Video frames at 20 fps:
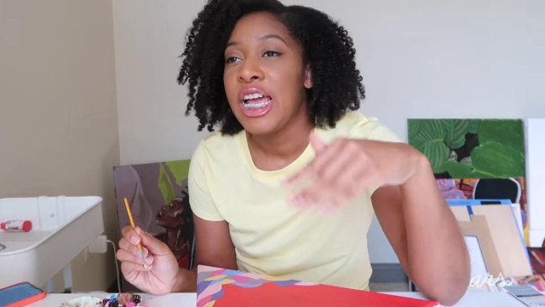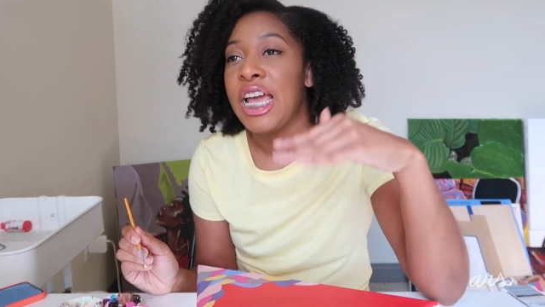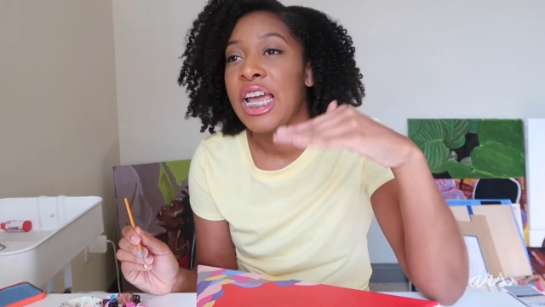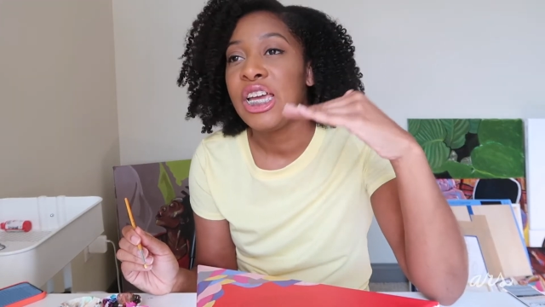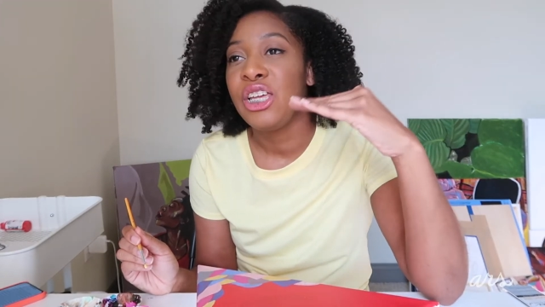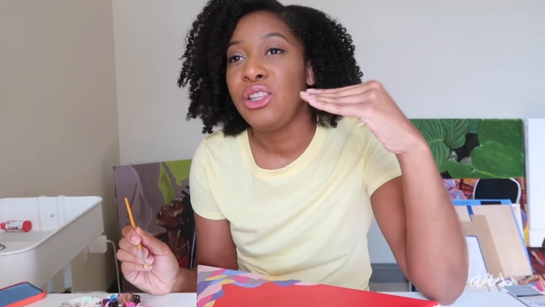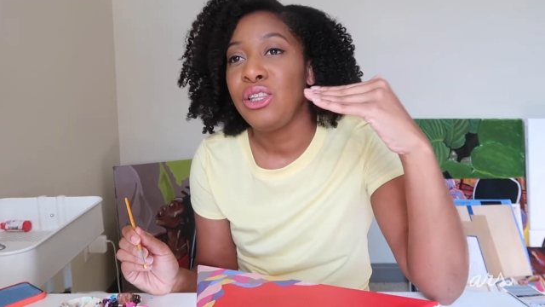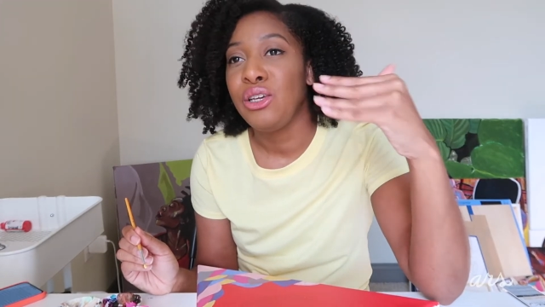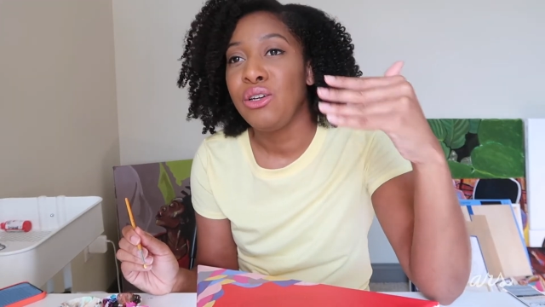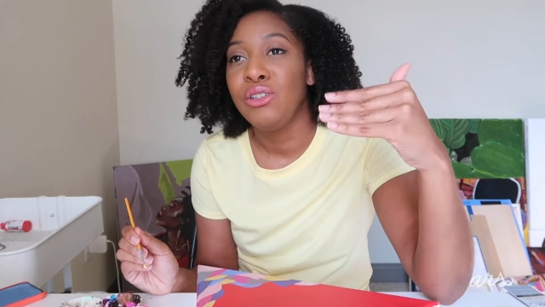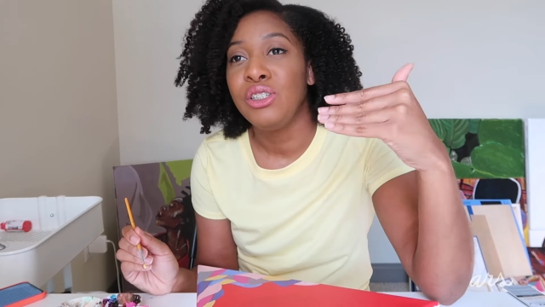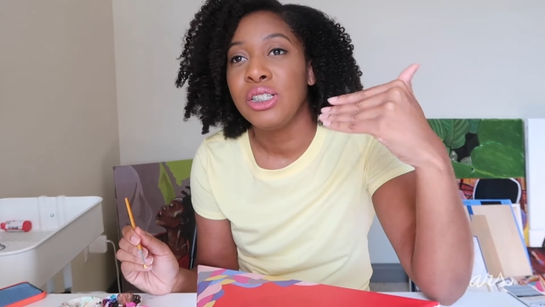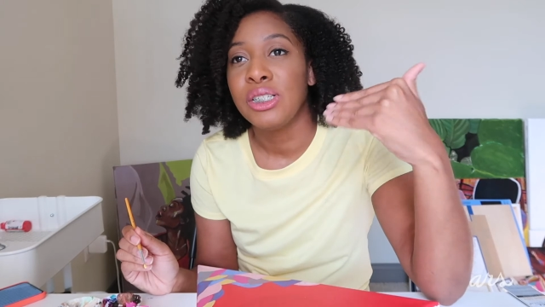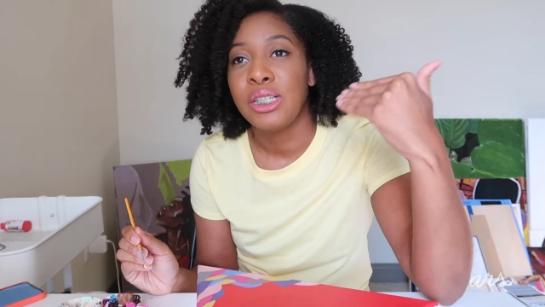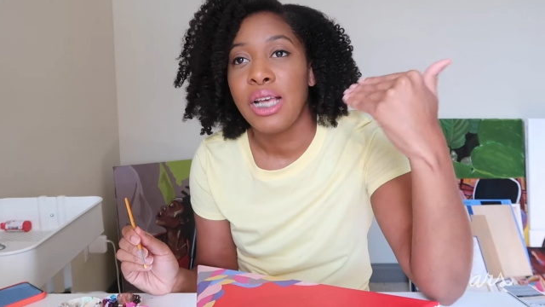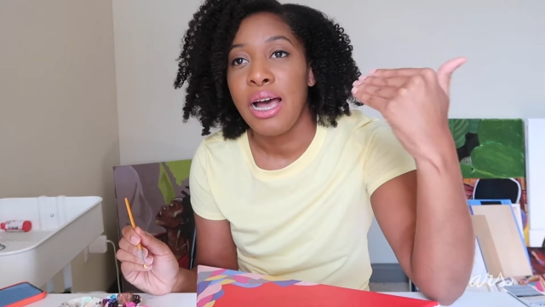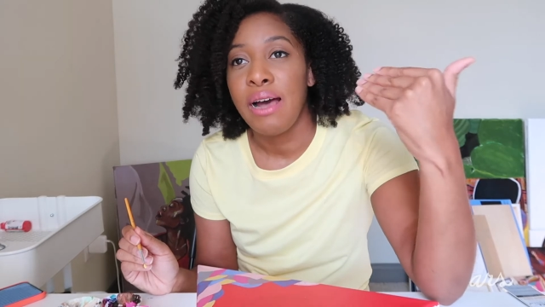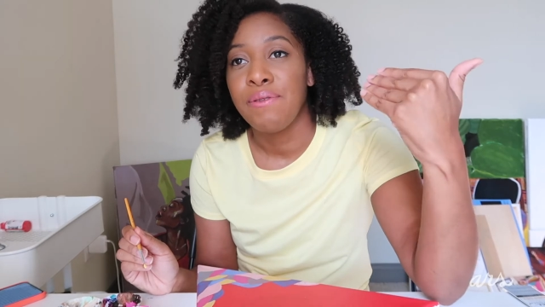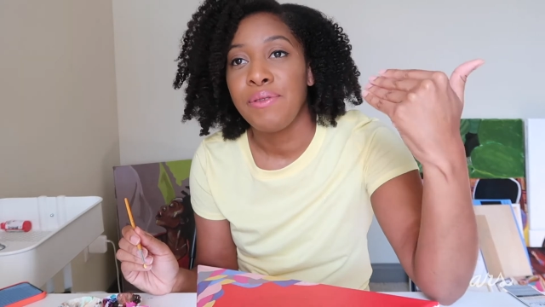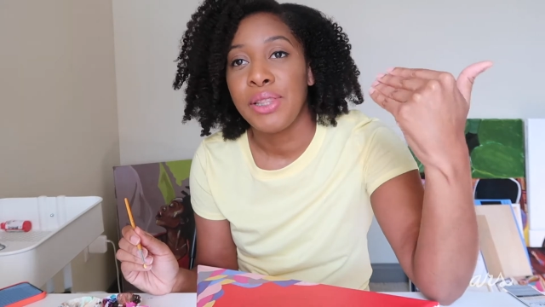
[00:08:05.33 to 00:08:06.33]
And you just
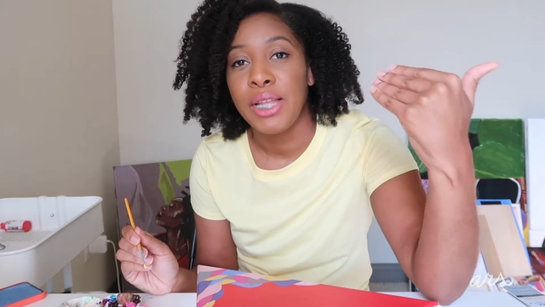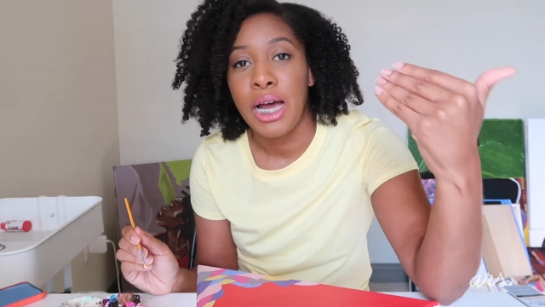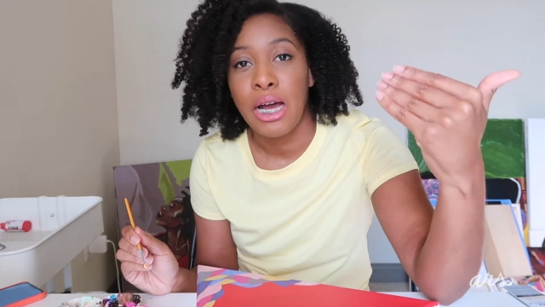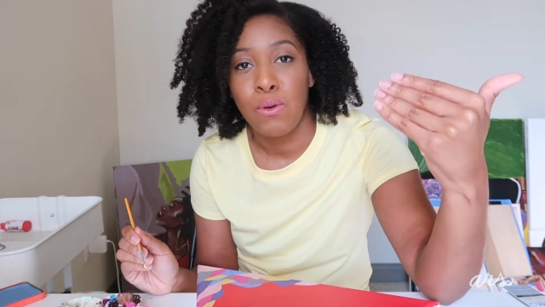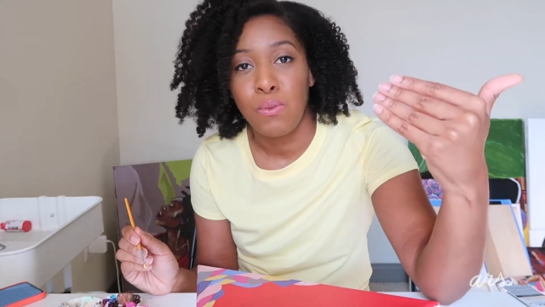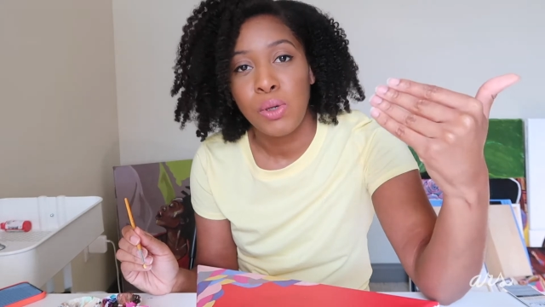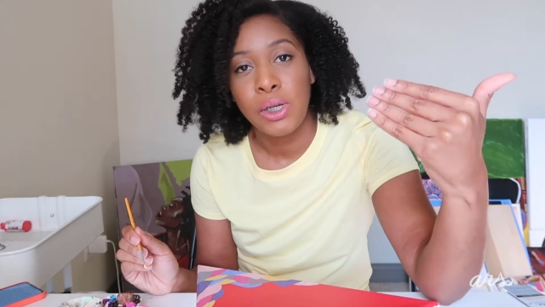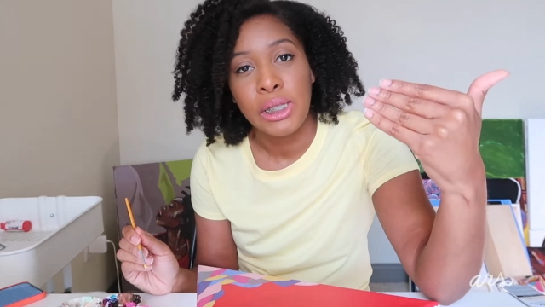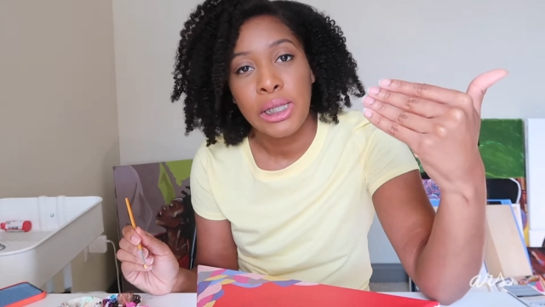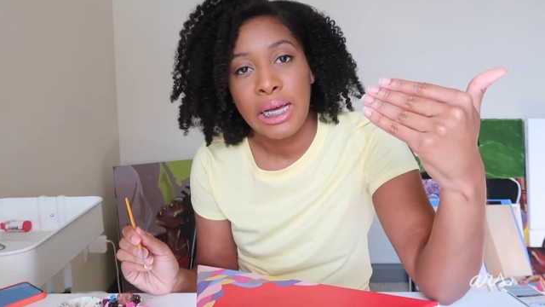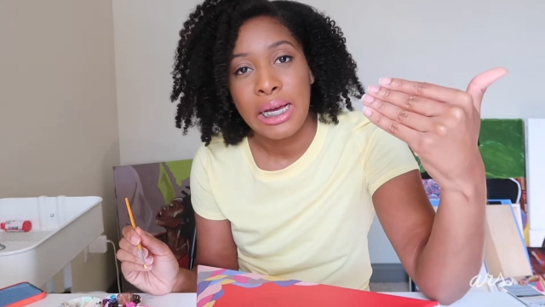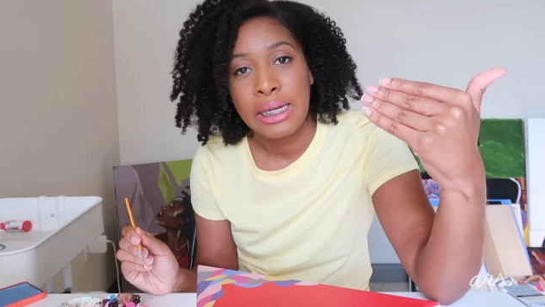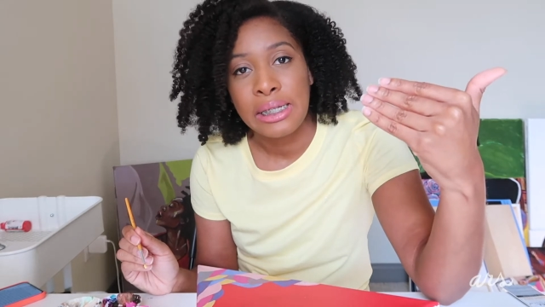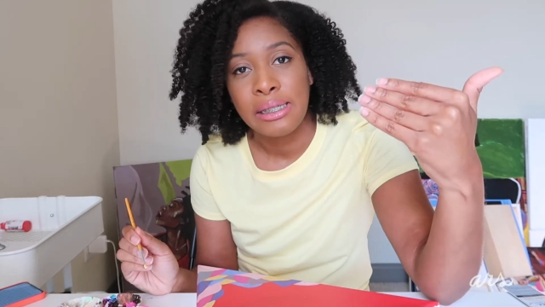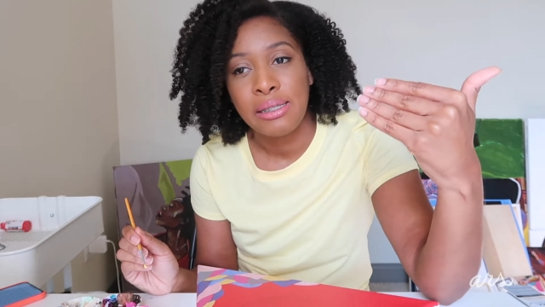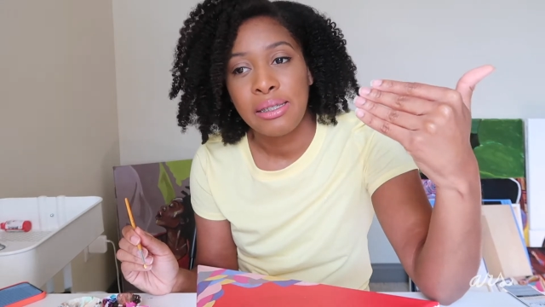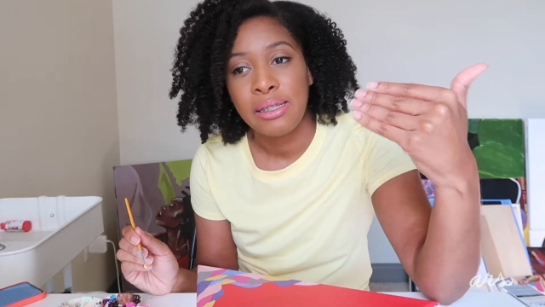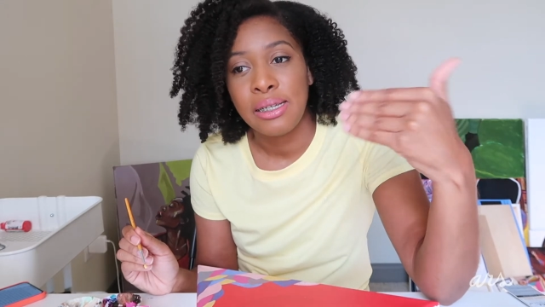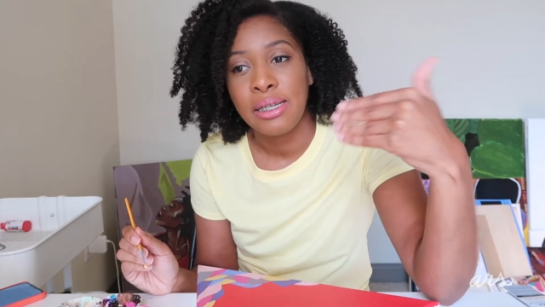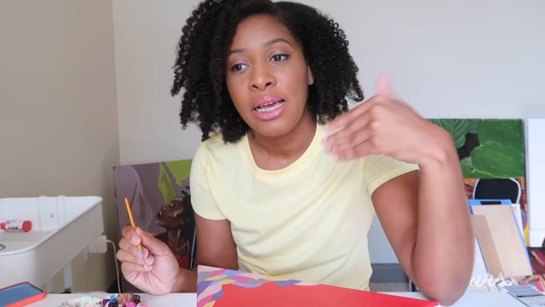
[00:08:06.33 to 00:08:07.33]
have not
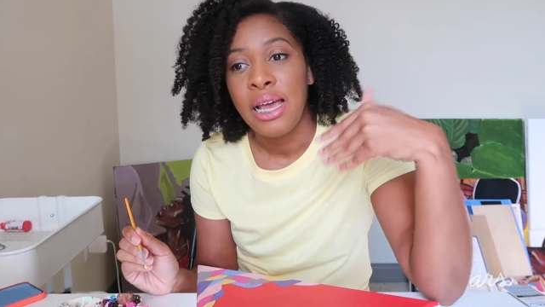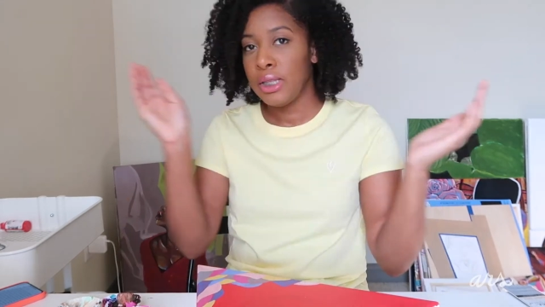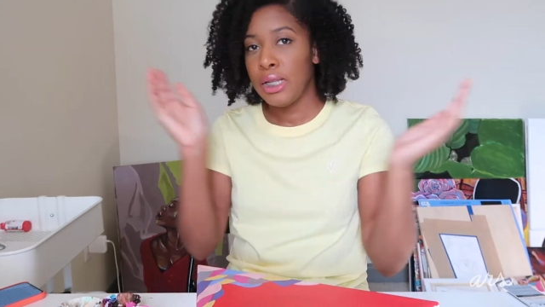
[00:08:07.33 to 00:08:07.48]
realized it.